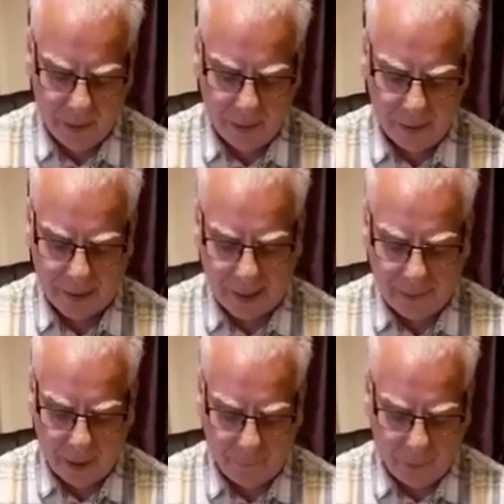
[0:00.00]
They said
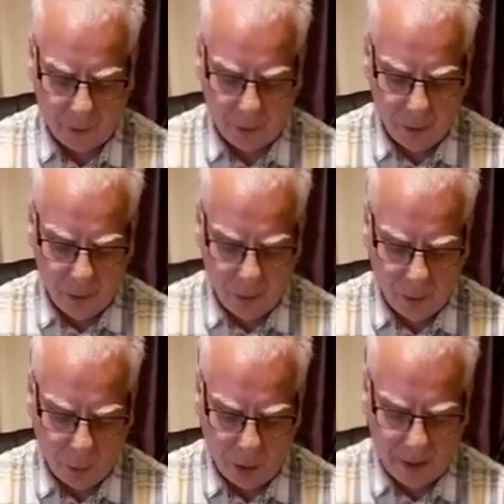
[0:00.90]
therefore,
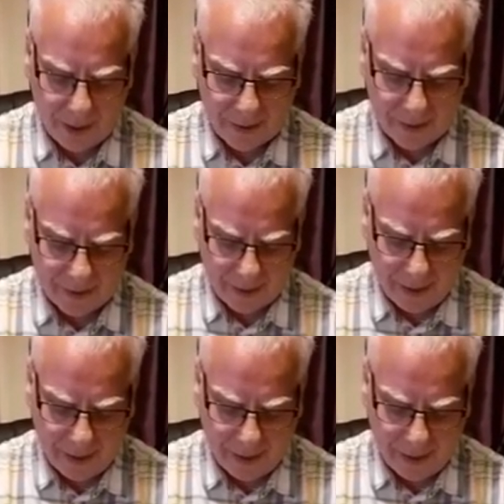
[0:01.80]
What is